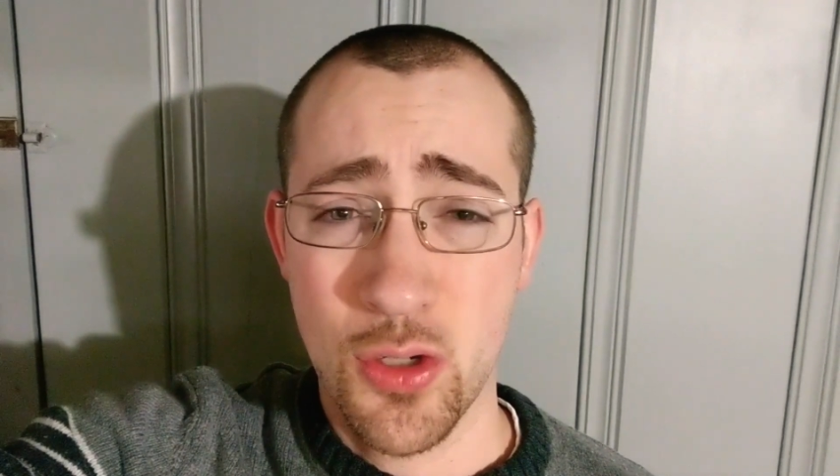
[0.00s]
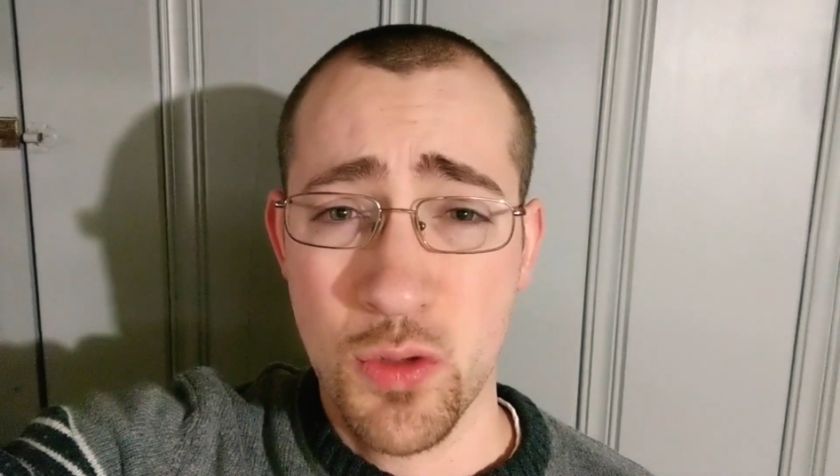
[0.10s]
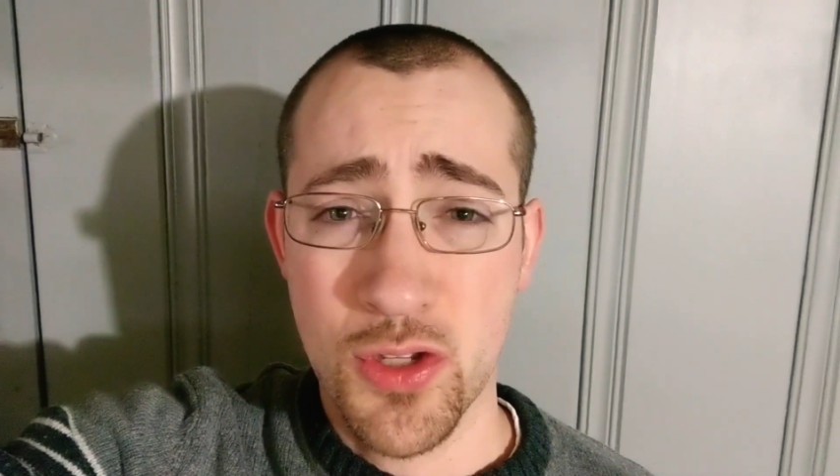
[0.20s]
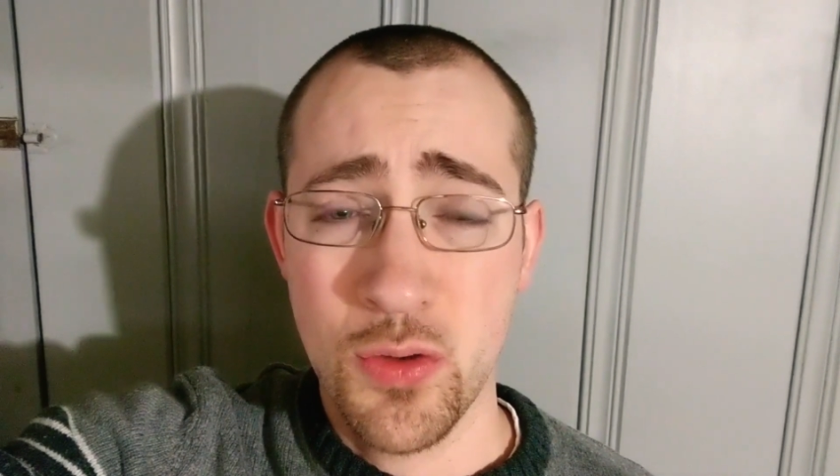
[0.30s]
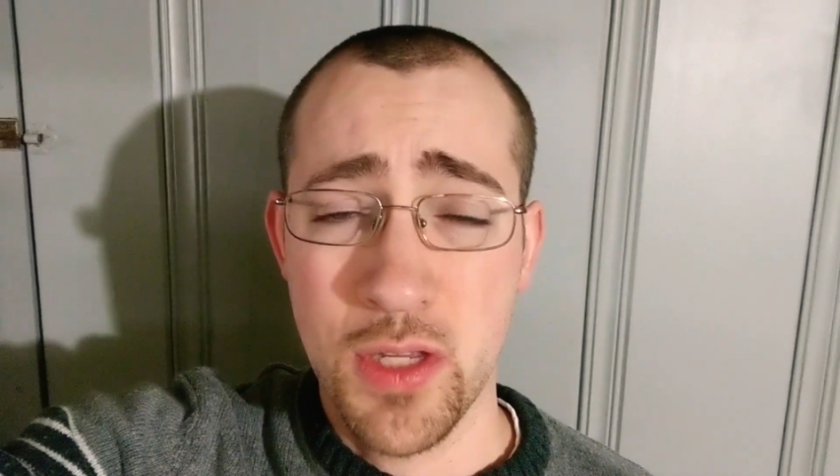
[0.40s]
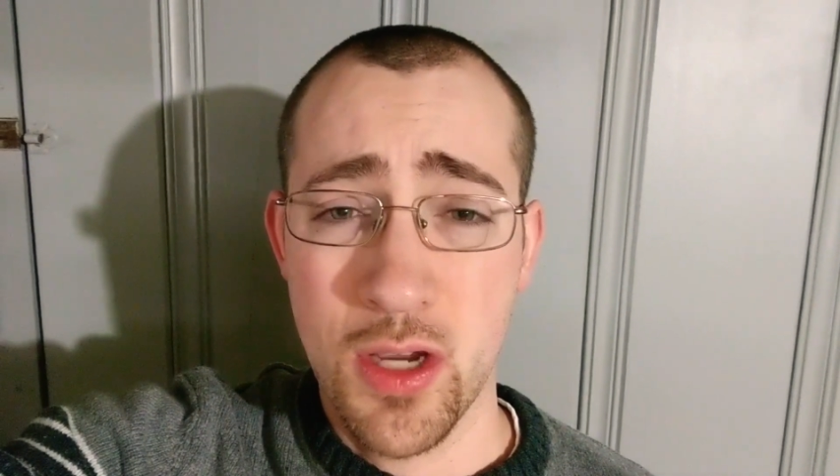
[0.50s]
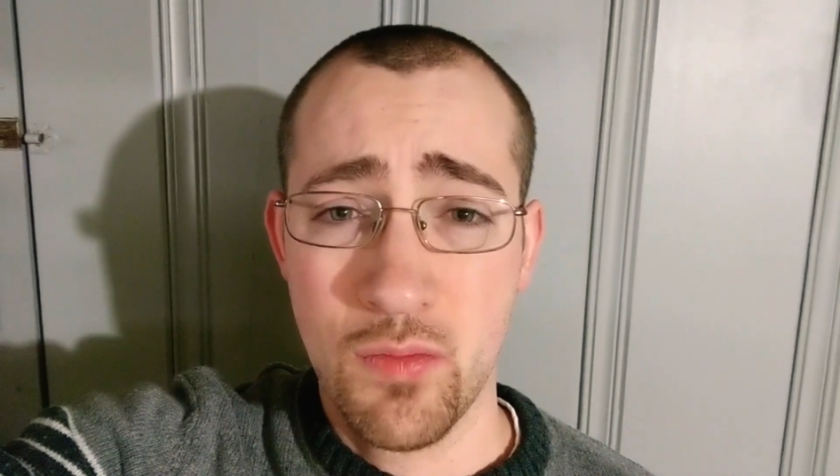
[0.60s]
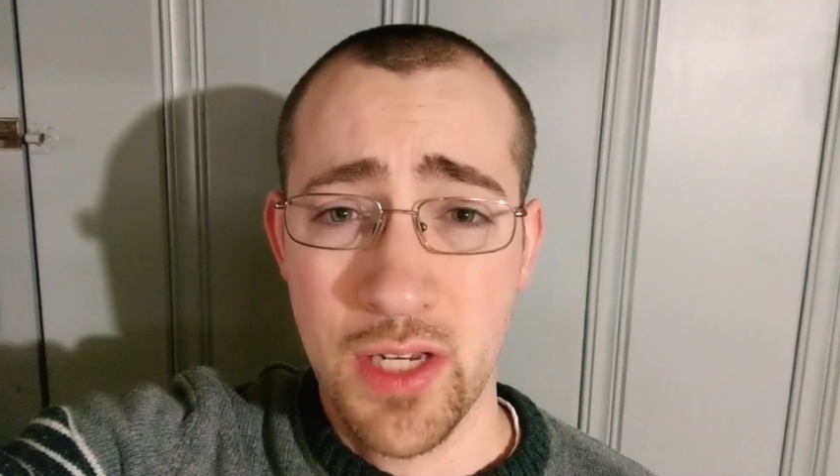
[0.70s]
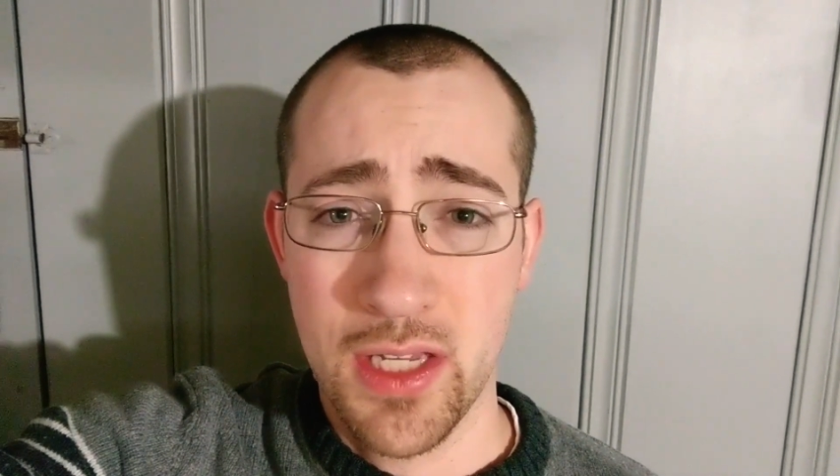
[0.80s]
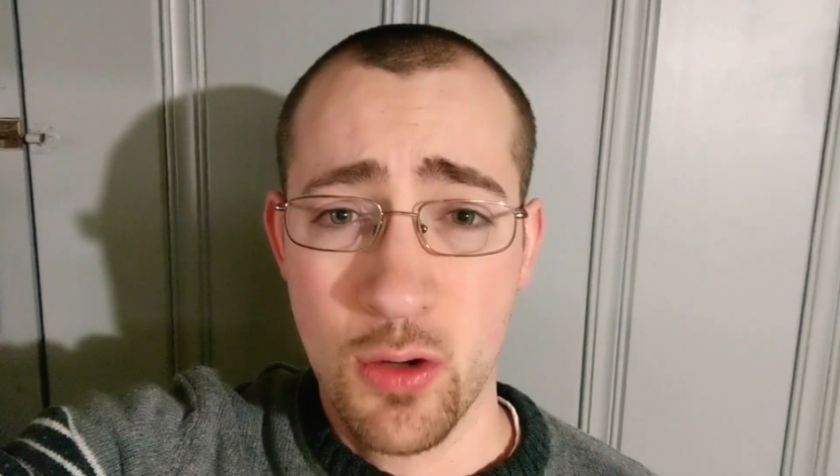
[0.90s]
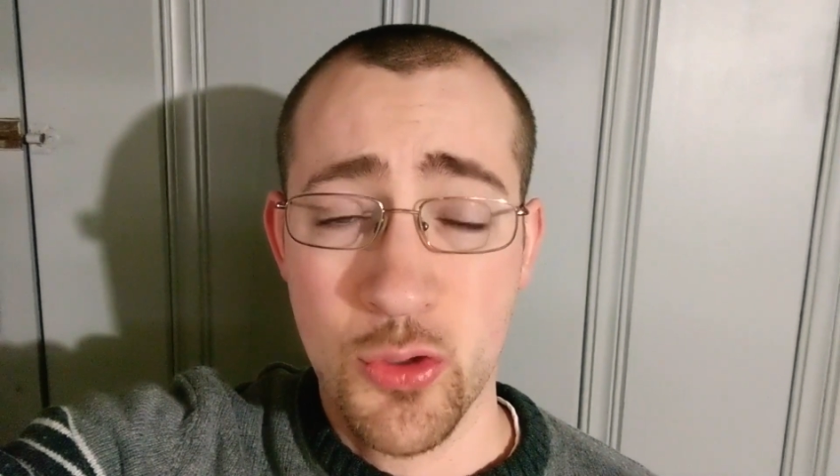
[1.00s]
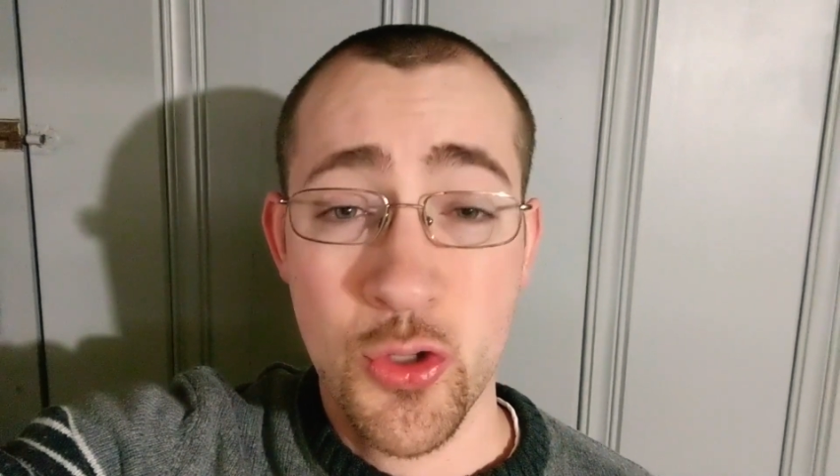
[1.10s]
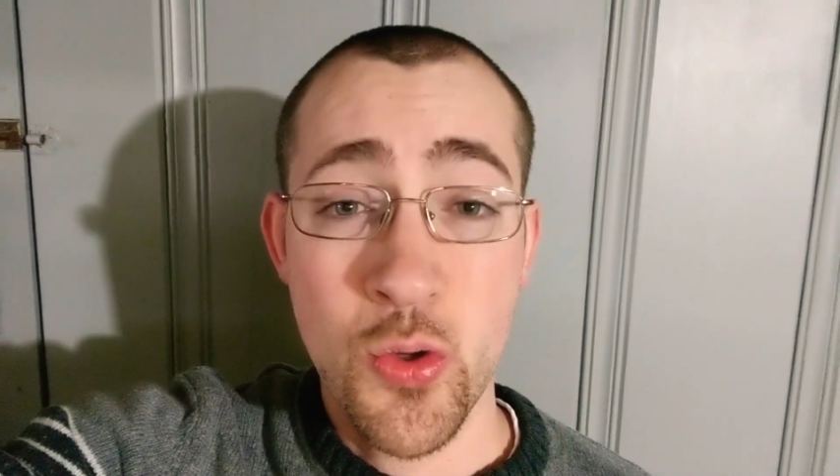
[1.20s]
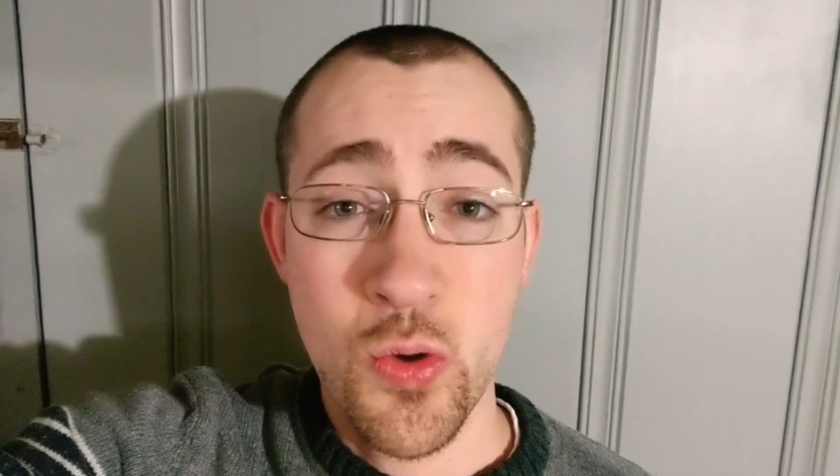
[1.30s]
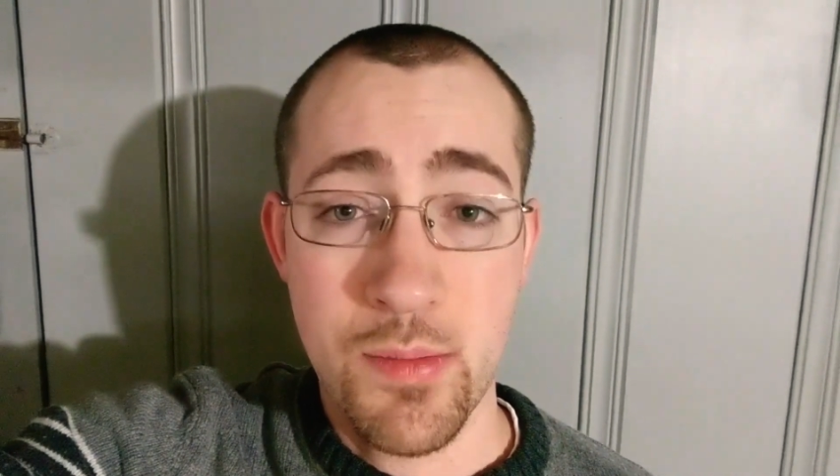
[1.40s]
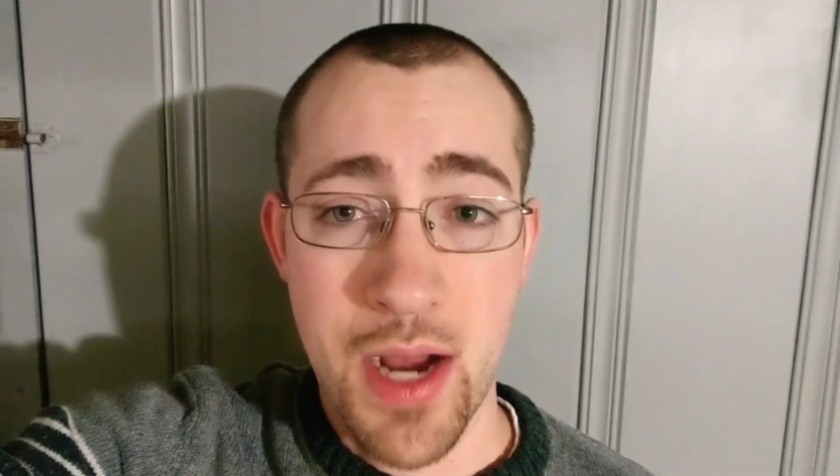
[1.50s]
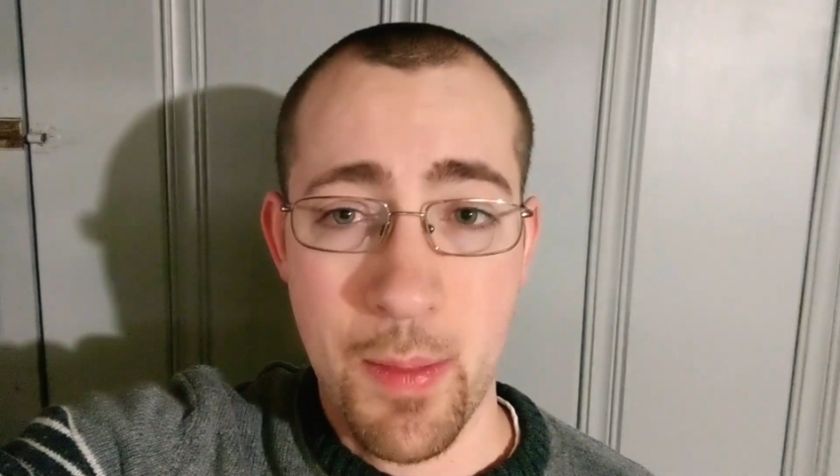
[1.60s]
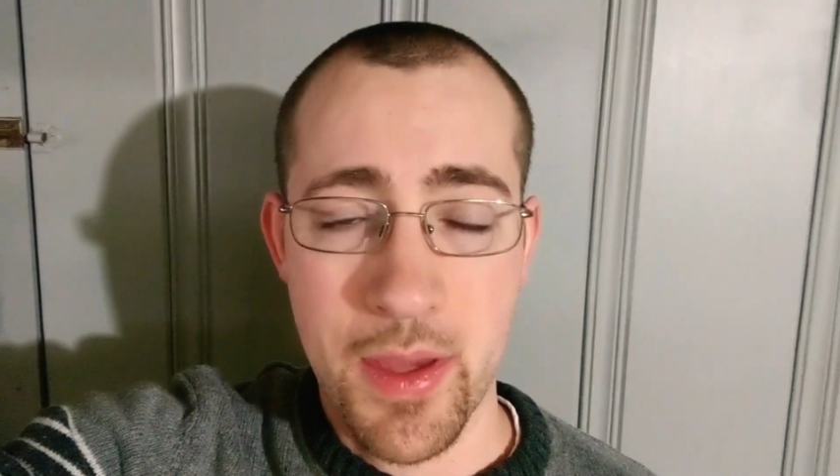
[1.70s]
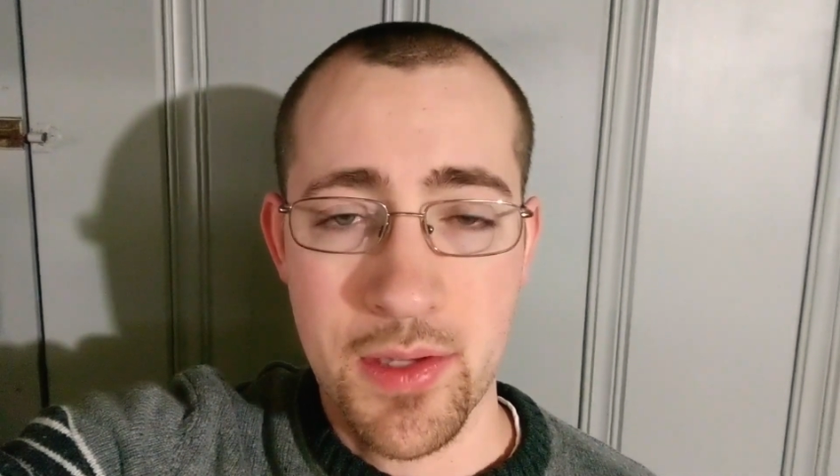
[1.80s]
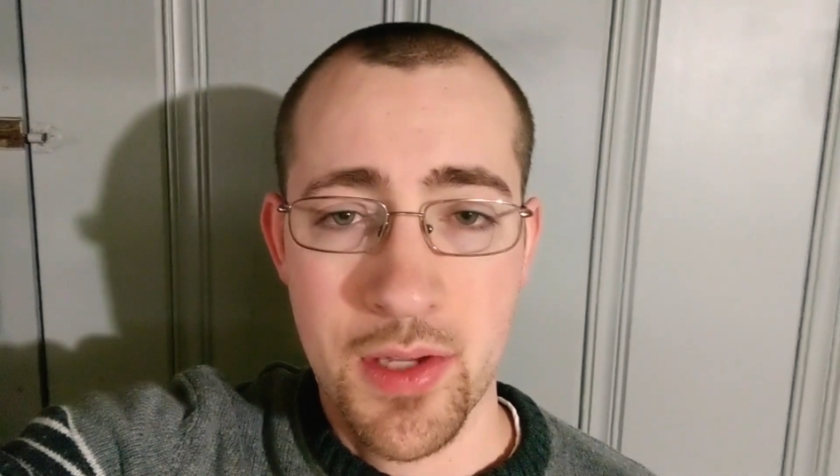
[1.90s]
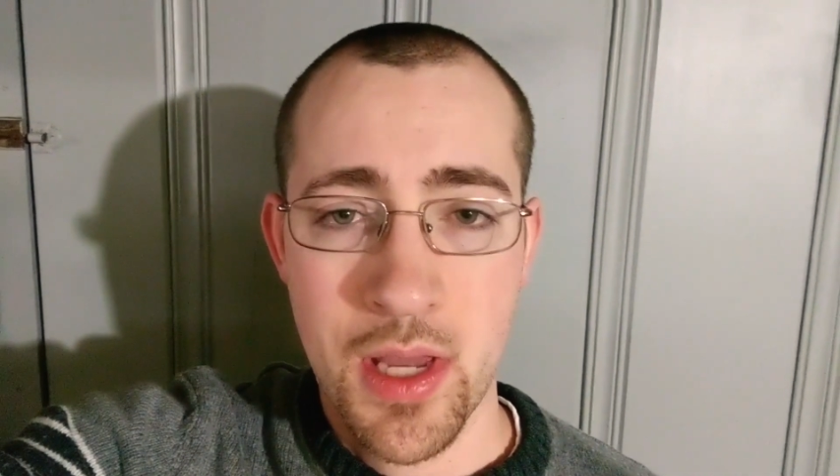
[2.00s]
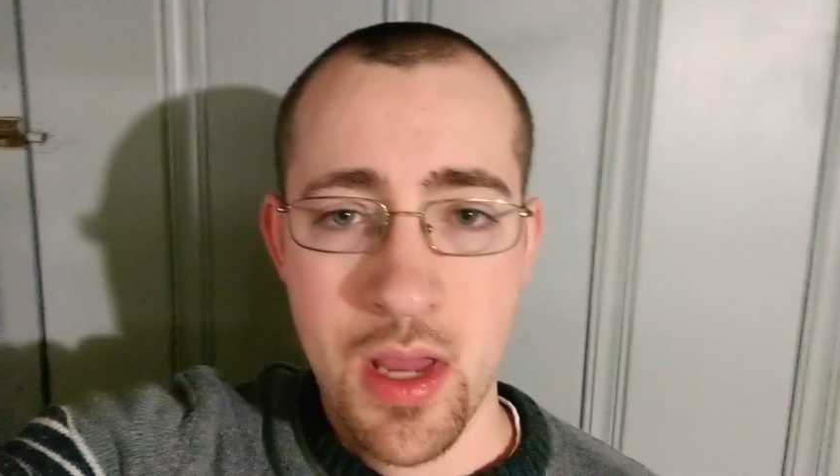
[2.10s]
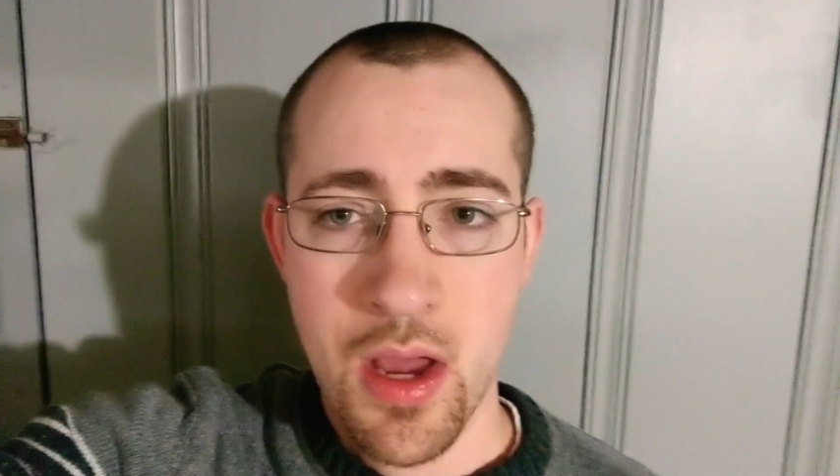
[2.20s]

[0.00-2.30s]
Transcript: to do a studio video soon about this.